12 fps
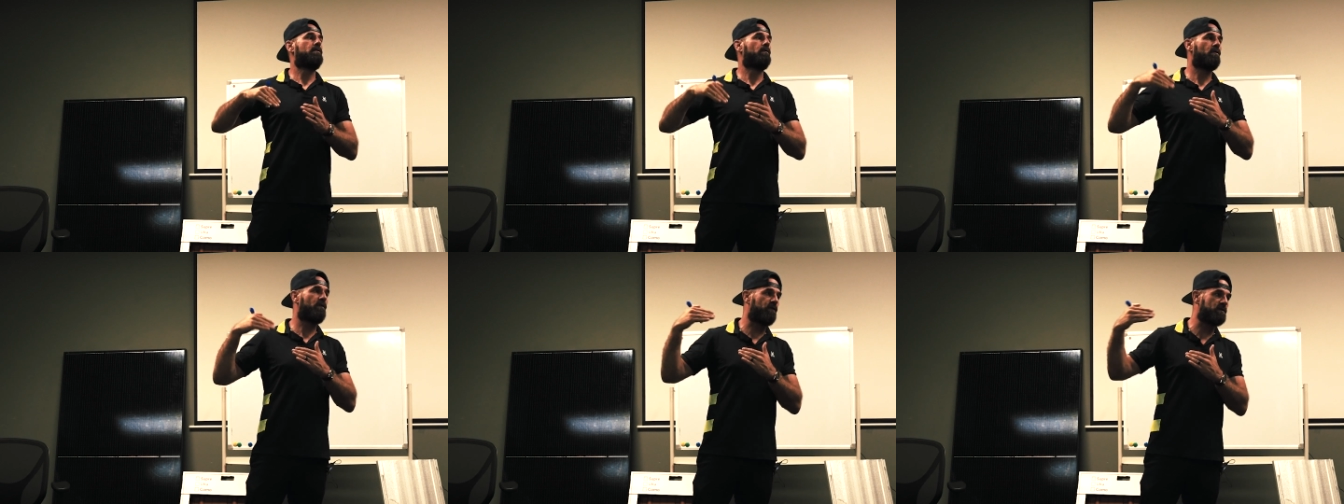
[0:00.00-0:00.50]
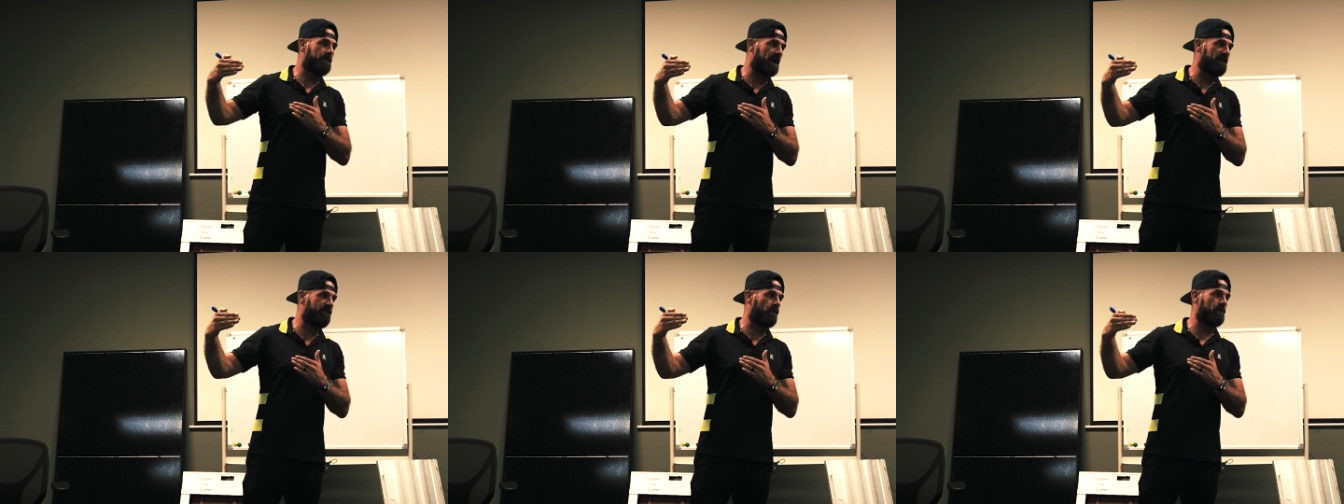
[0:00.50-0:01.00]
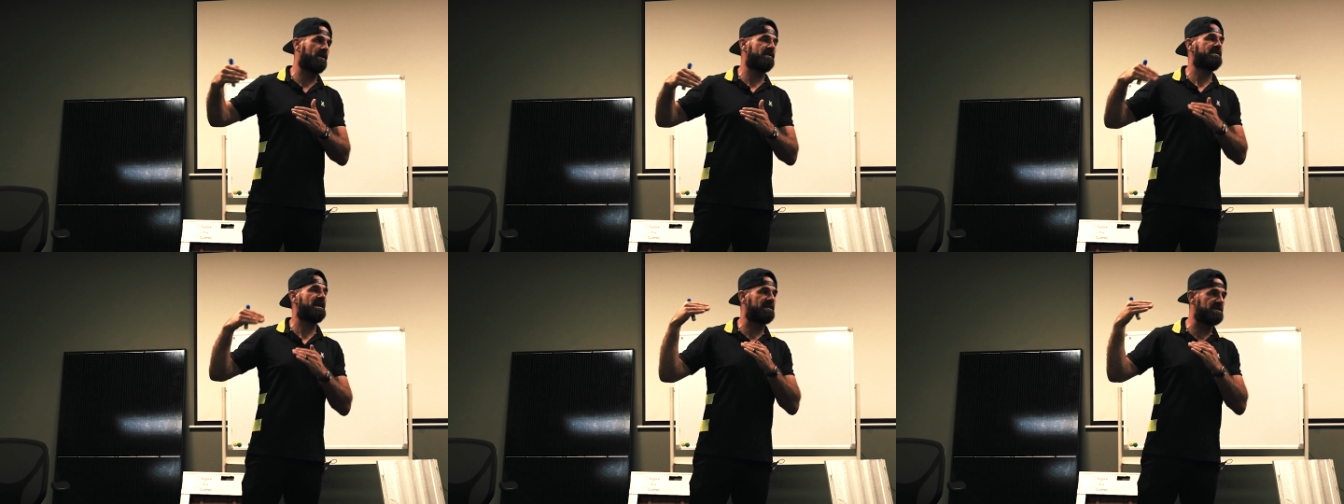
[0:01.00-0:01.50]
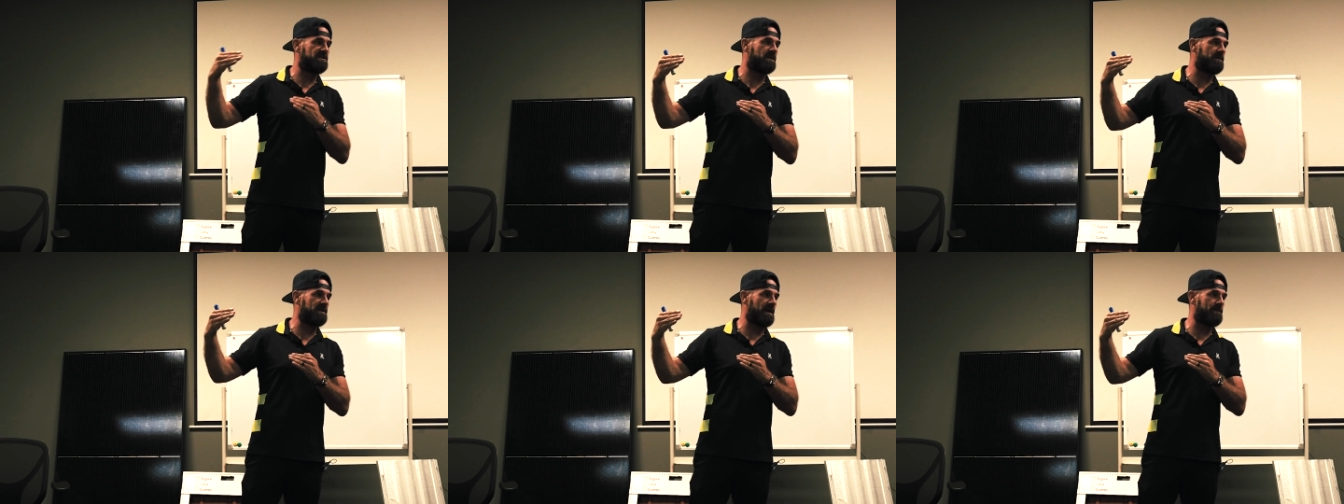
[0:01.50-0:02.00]
The roof was paid for because they had
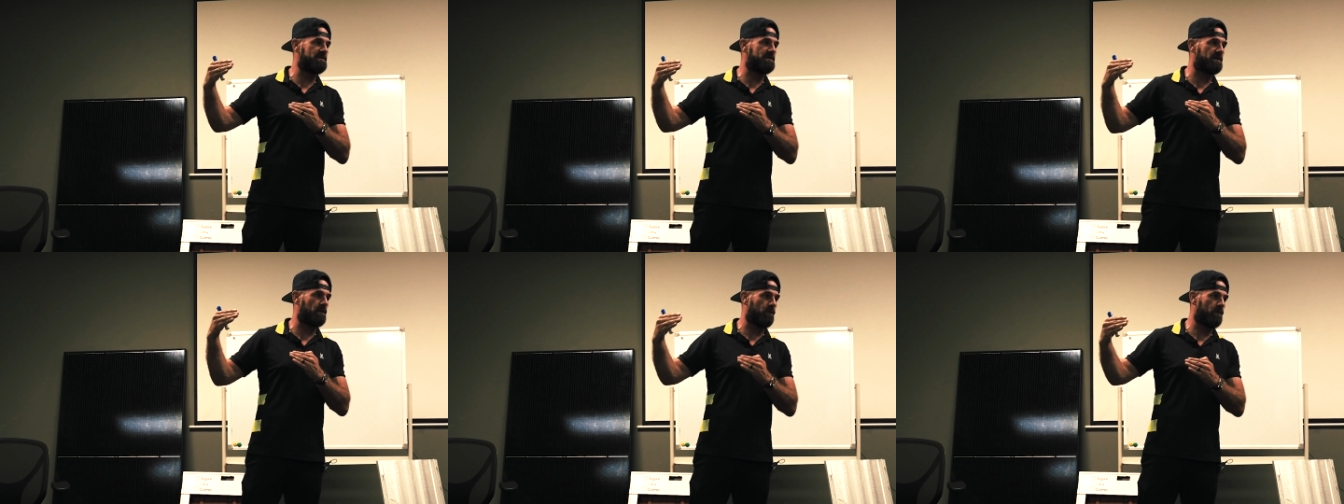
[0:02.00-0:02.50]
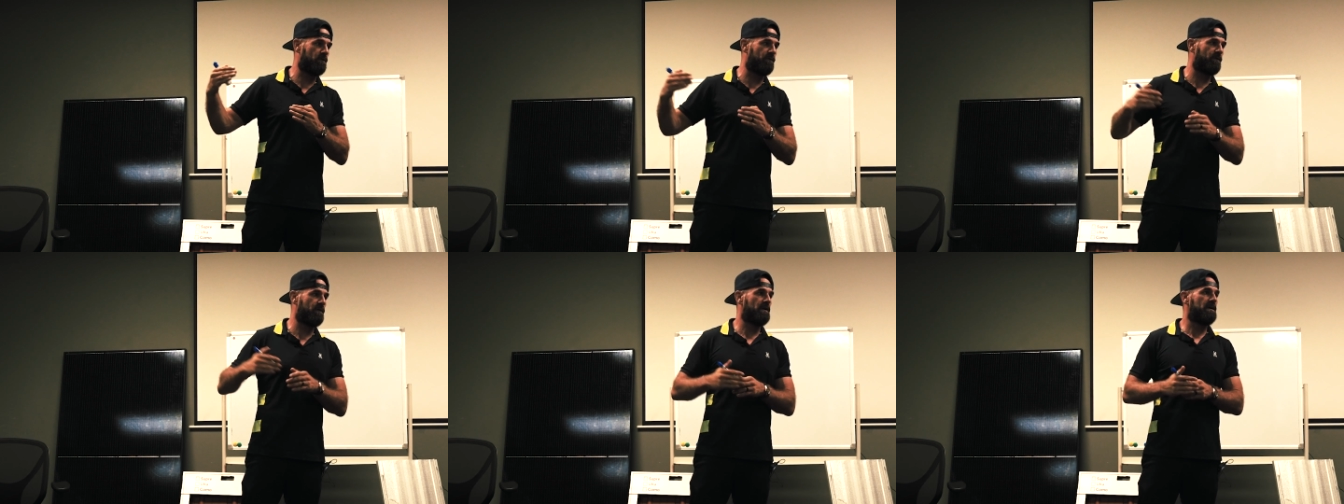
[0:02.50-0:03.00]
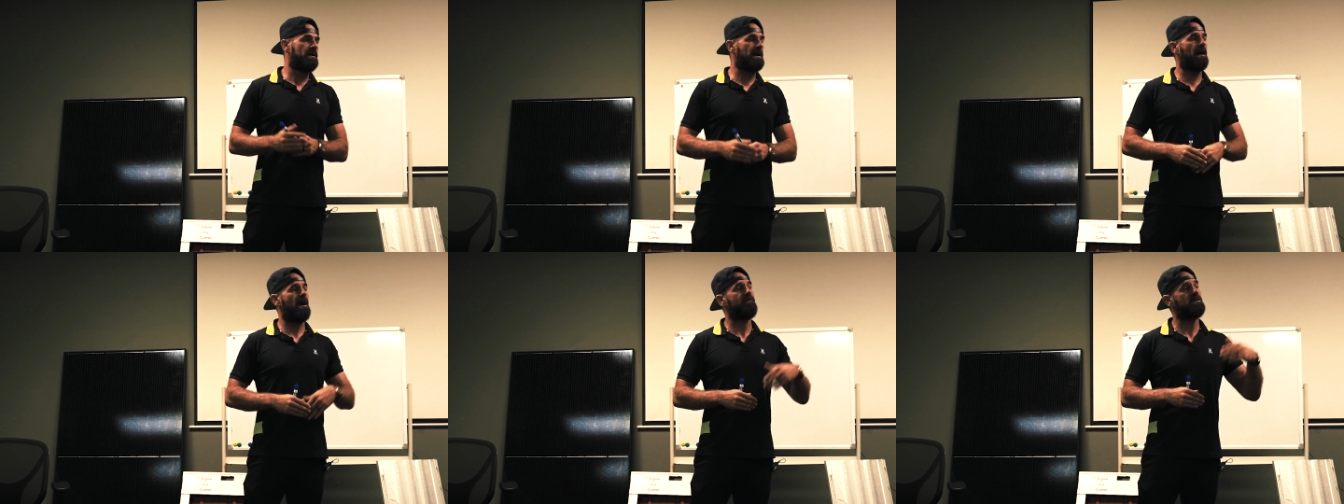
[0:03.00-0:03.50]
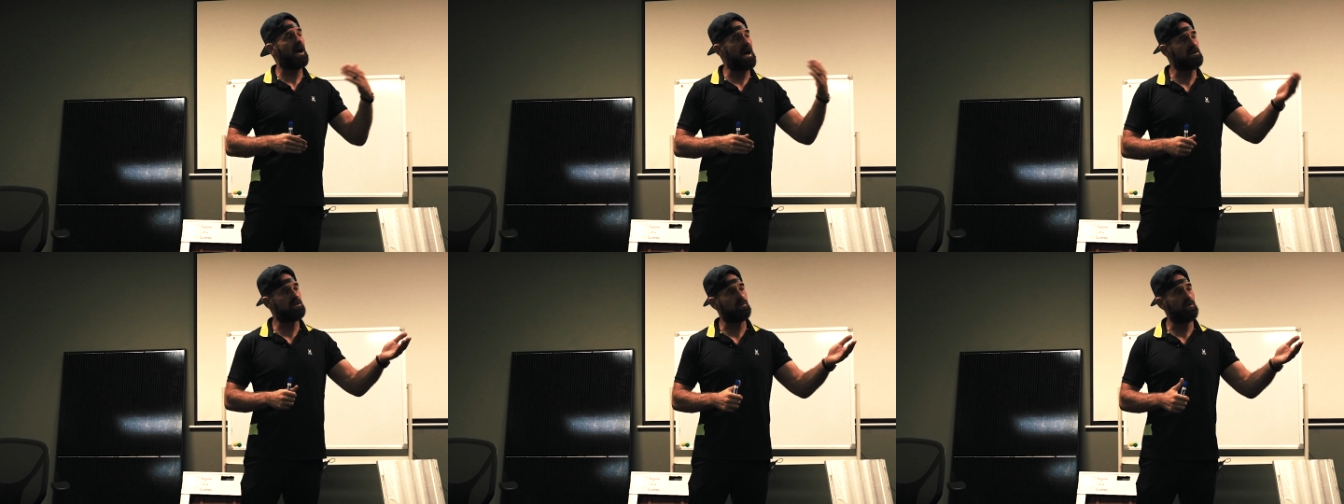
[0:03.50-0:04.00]
legitimate damage to their roof. Now, have you
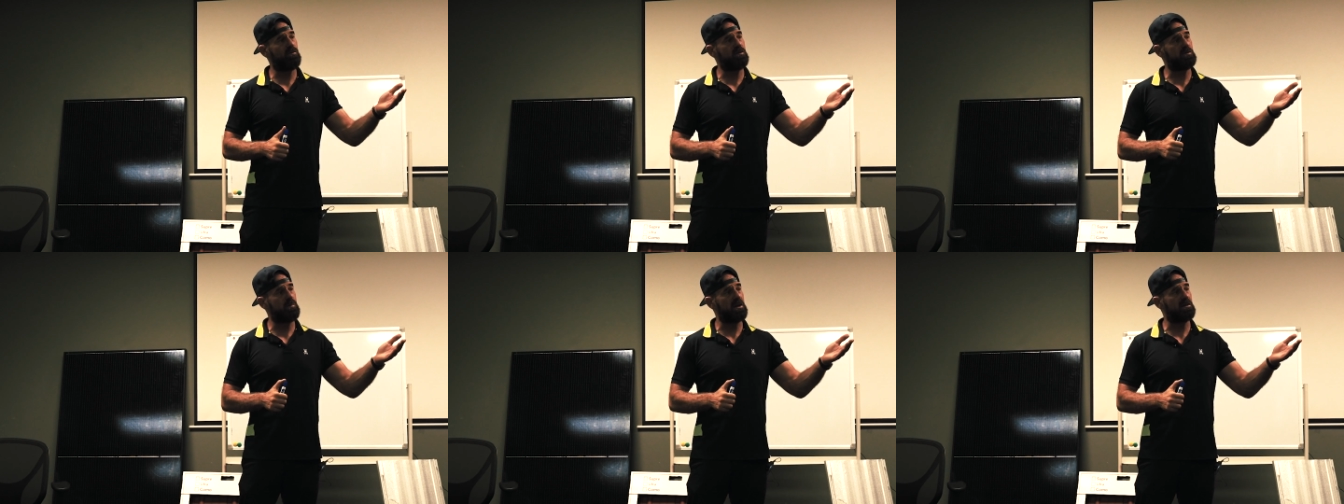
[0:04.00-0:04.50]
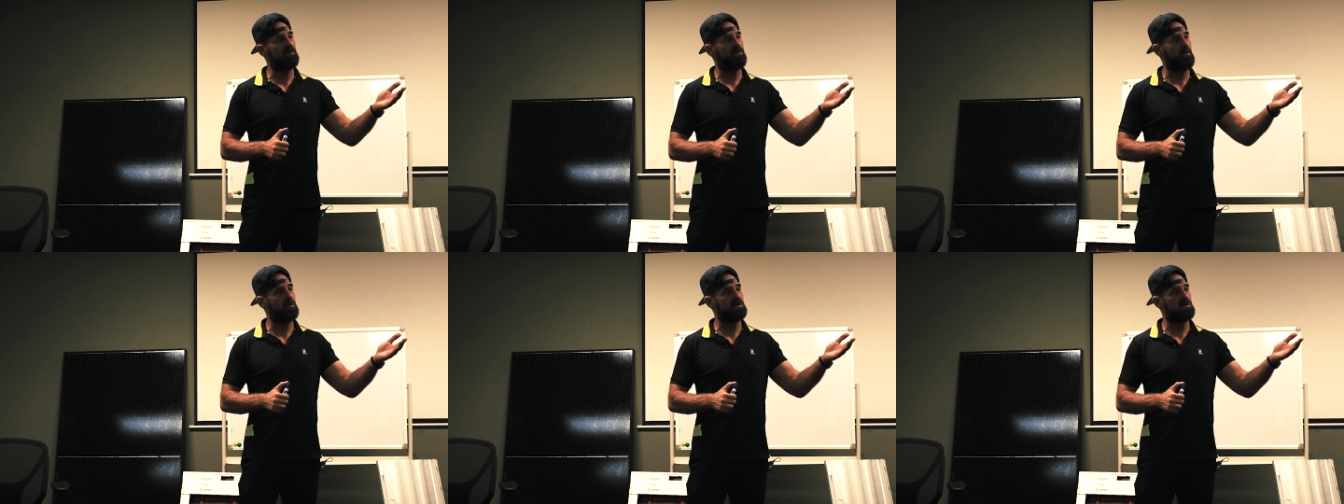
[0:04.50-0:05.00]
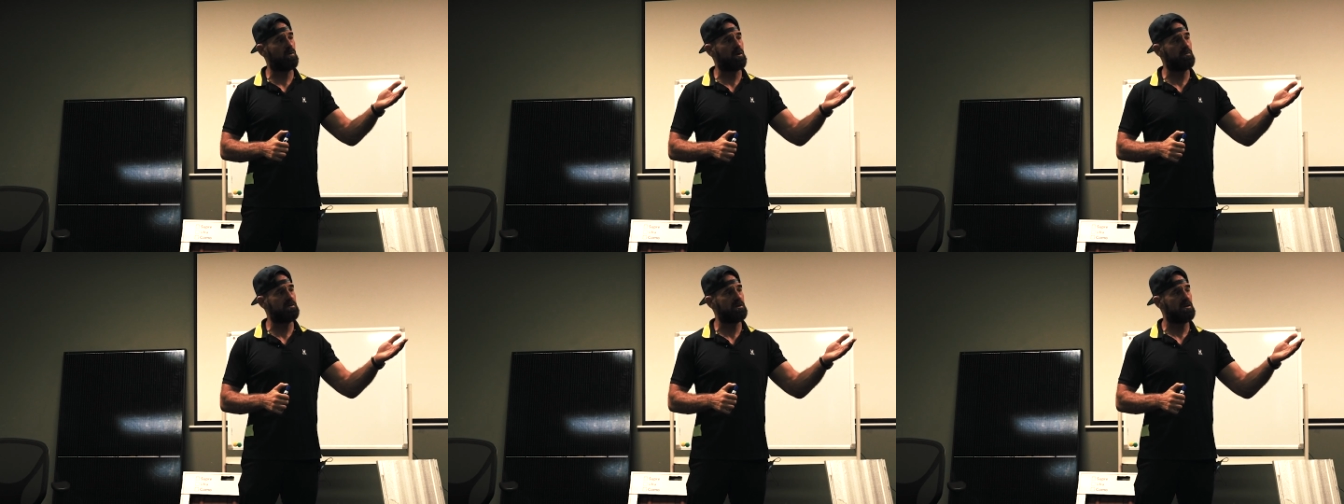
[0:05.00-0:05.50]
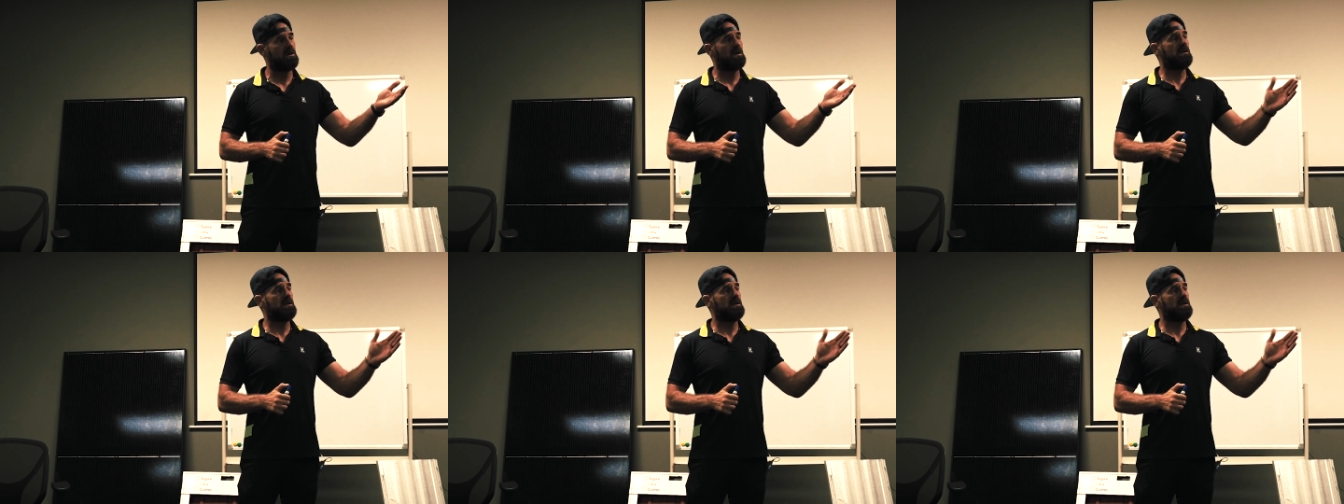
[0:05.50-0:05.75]
had your roof inspected from the storms?